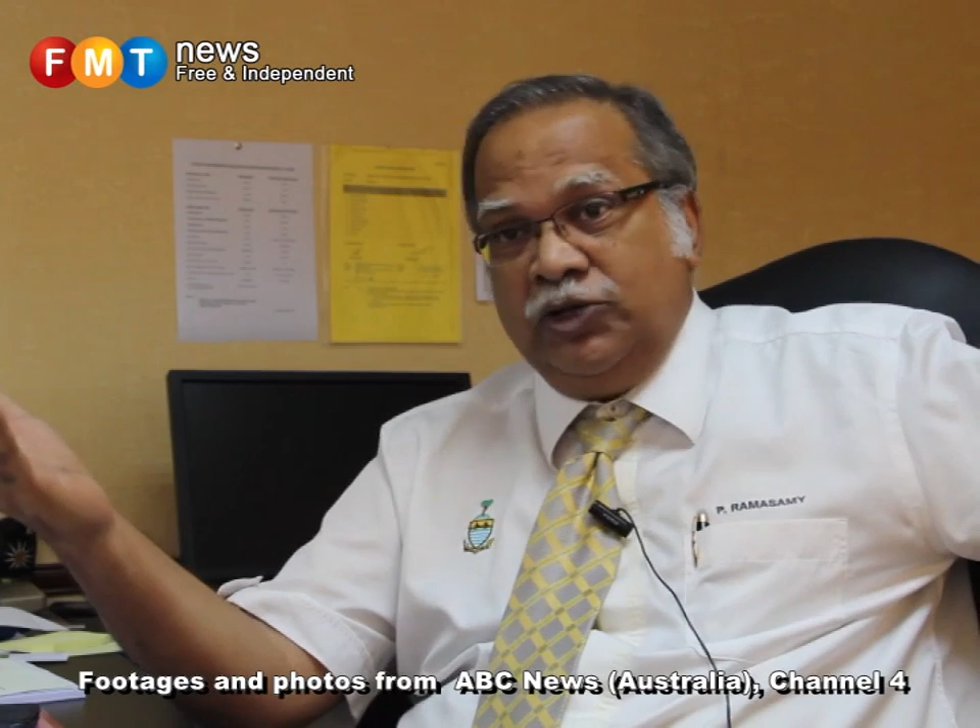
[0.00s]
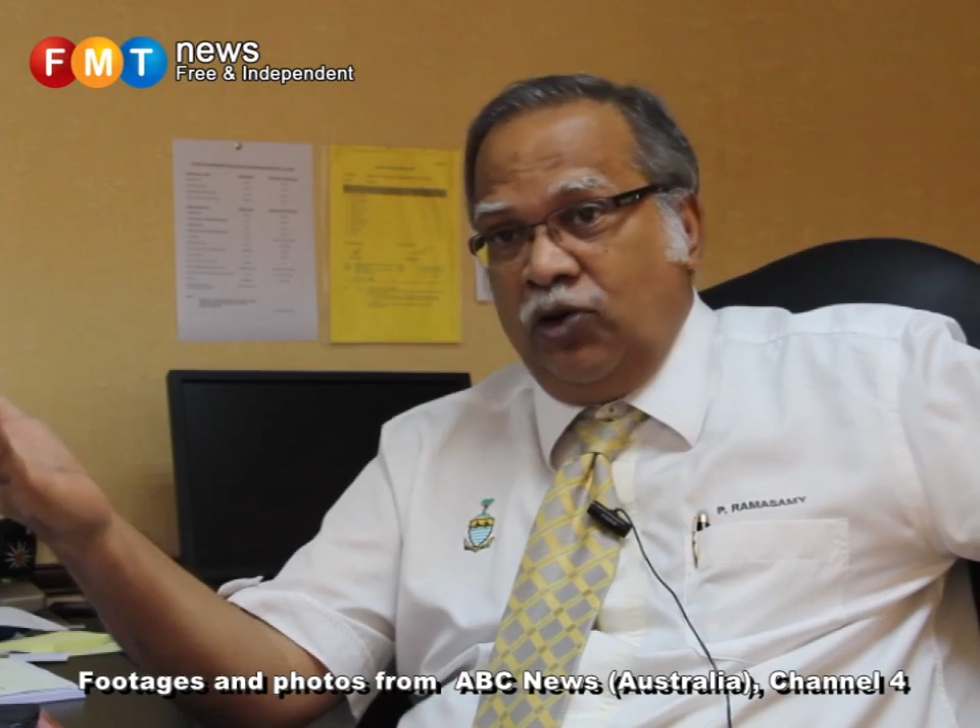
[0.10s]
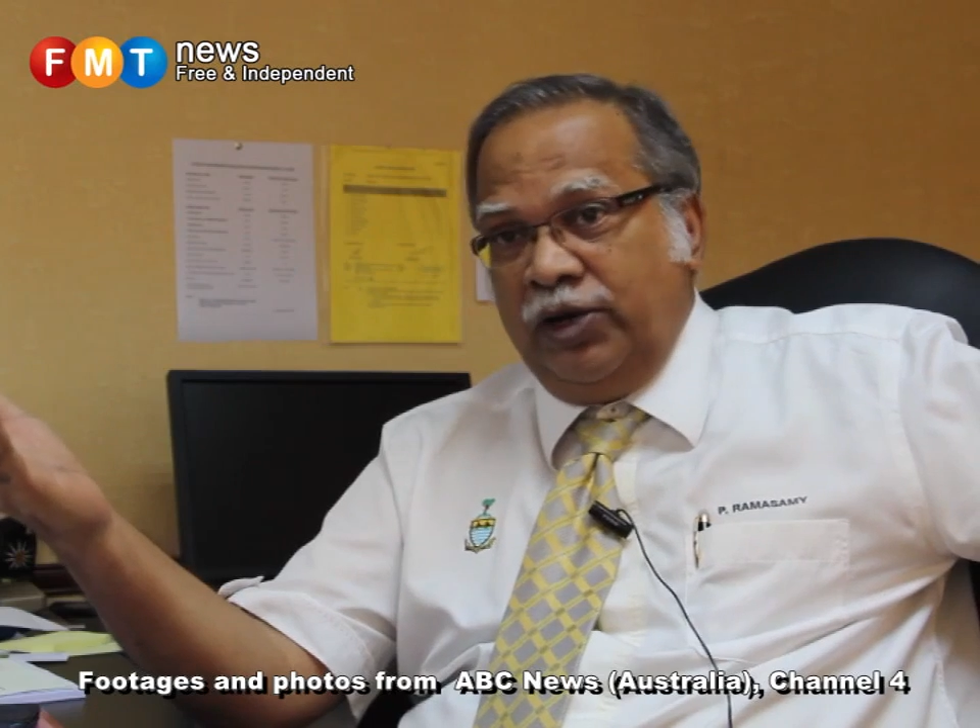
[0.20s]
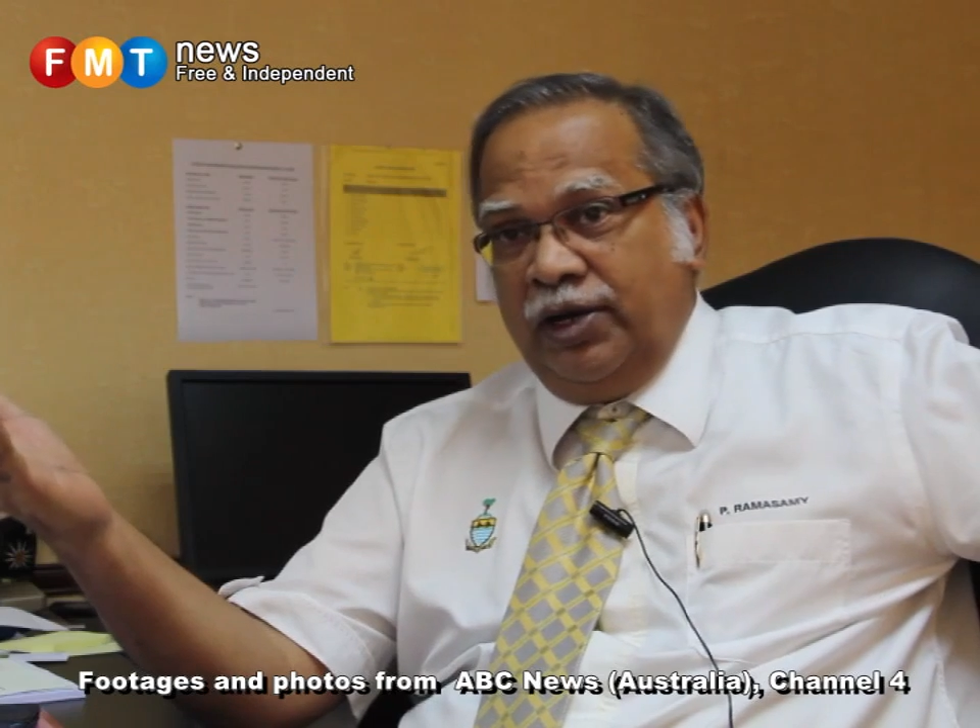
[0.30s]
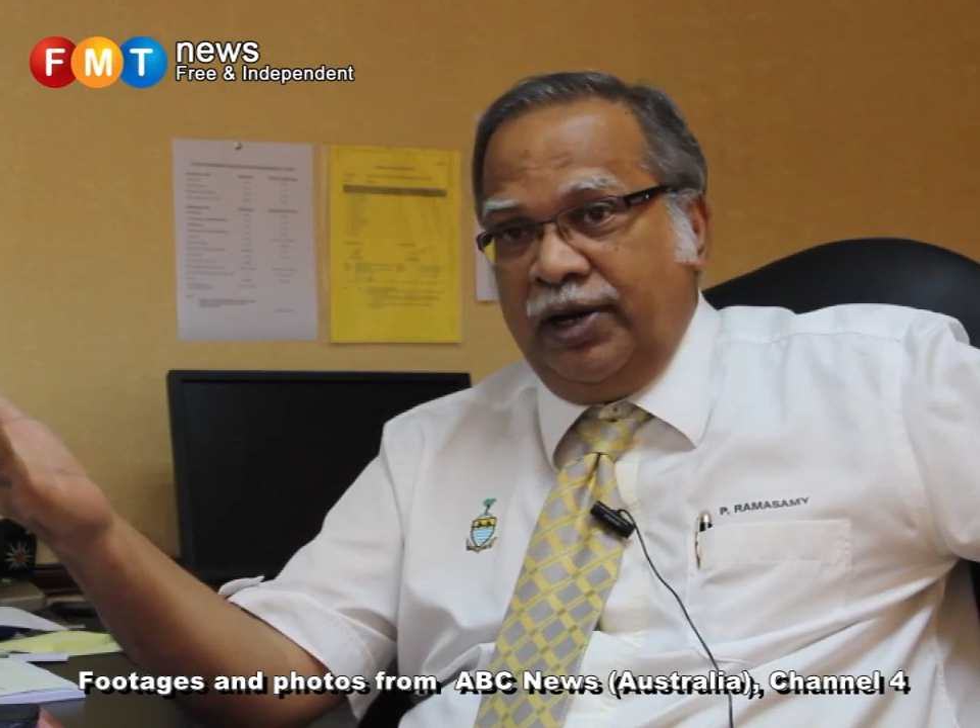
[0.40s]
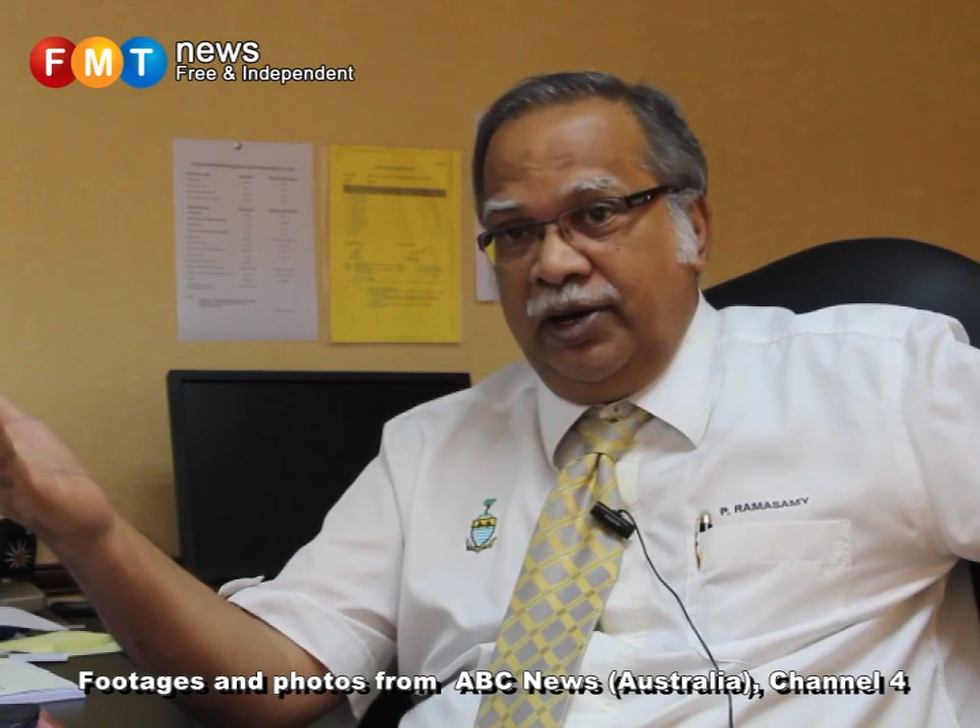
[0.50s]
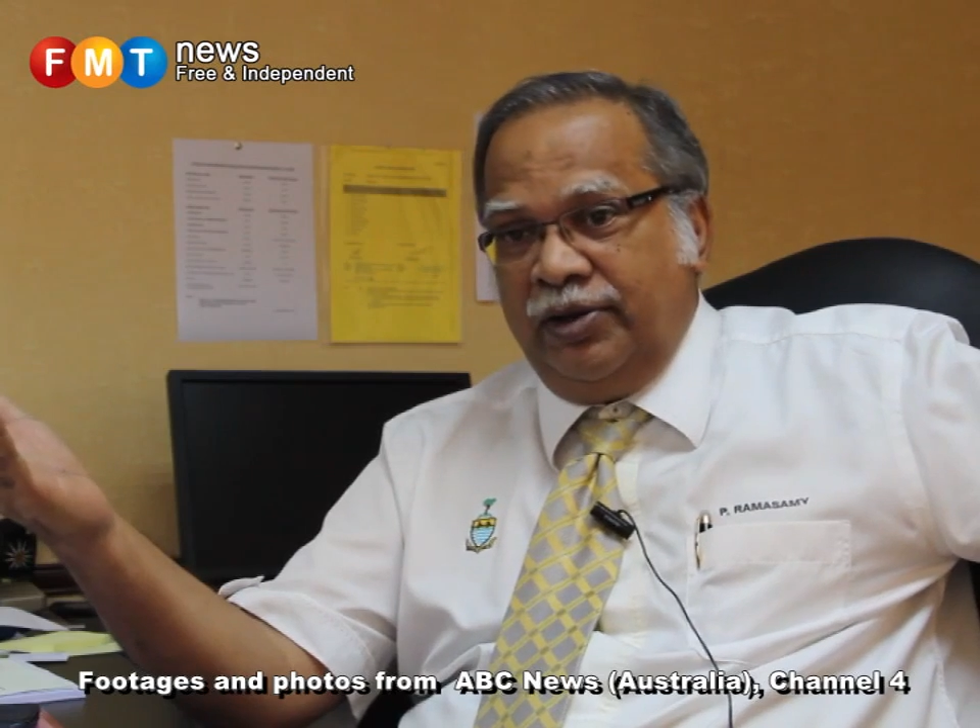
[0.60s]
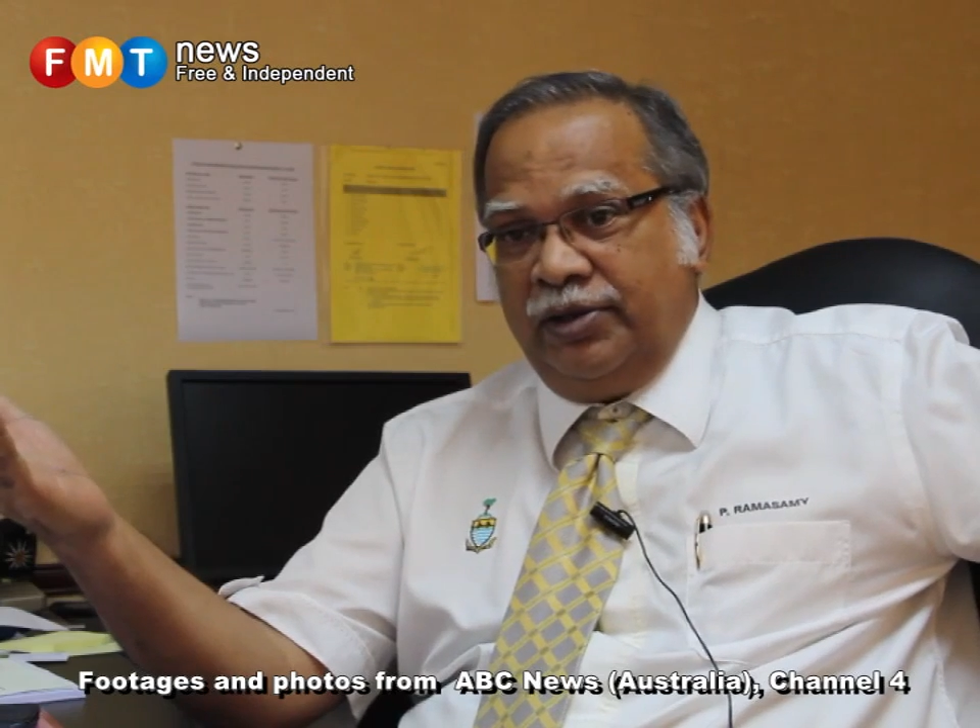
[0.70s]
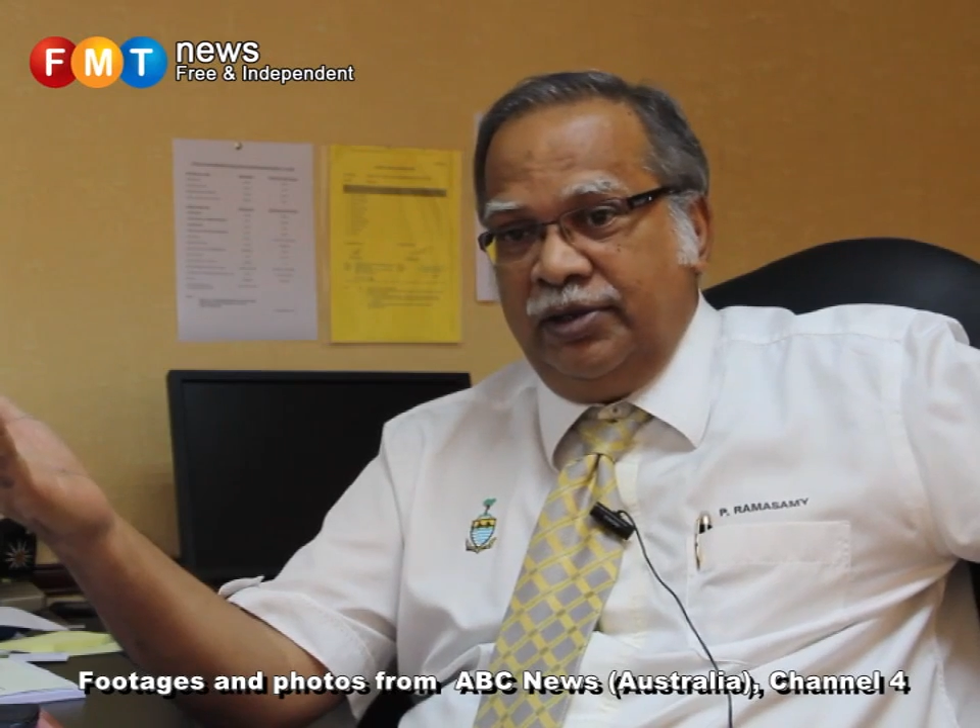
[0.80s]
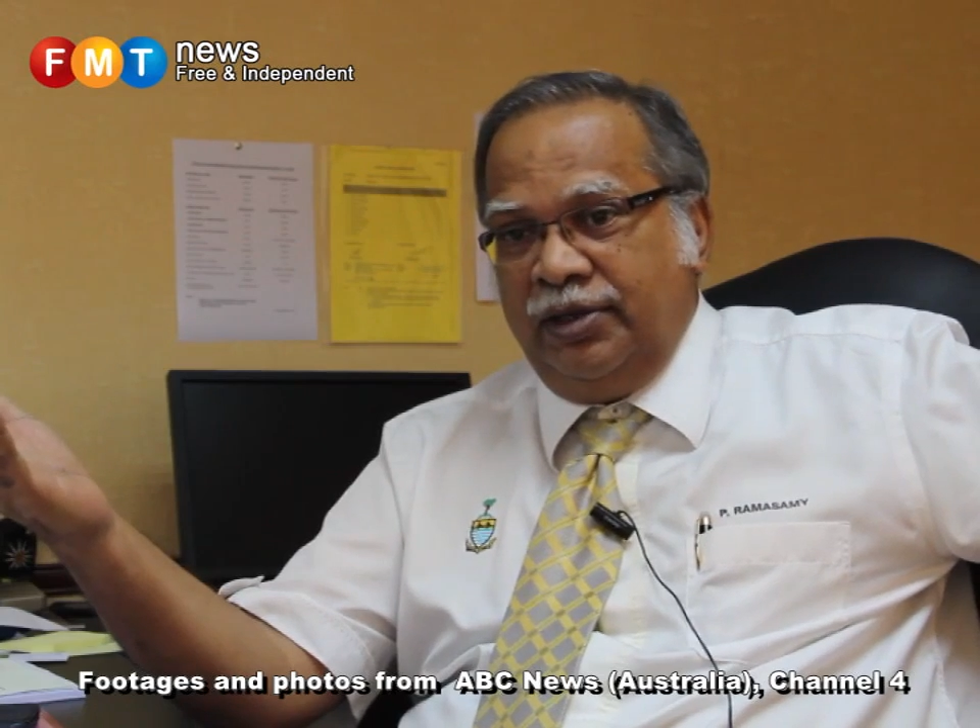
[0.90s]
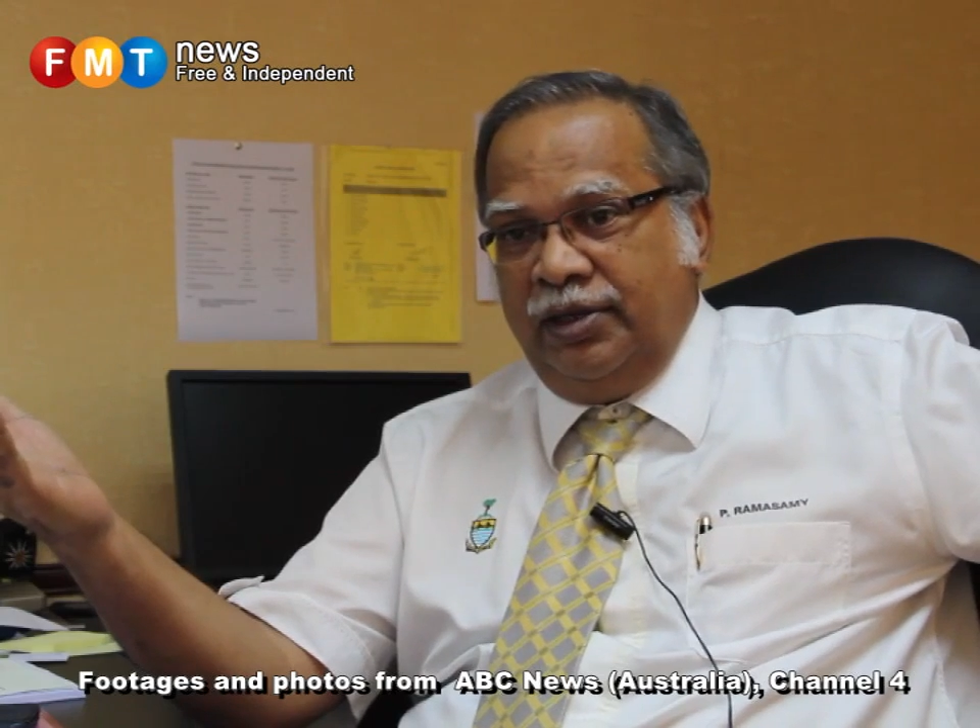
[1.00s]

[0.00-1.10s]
historical records,